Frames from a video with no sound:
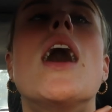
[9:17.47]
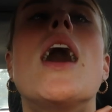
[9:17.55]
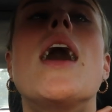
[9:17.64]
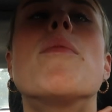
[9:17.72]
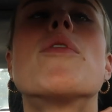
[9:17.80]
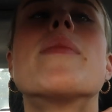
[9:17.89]

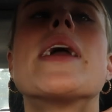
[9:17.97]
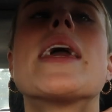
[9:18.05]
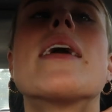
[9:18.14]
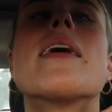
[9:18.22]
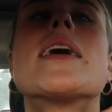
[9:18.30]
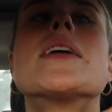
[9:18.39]
Um, we're
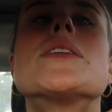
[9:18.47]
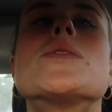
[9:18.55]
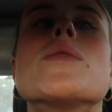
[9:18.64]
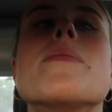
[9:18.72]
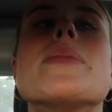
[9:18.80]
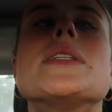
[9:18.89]
making like a
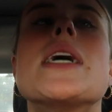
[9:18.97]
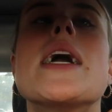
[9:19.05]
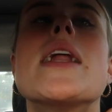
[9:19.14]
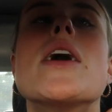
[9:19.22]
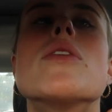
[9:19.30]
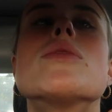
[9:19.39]
sweet
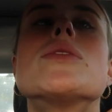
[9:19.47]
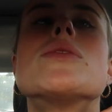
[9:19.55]
potato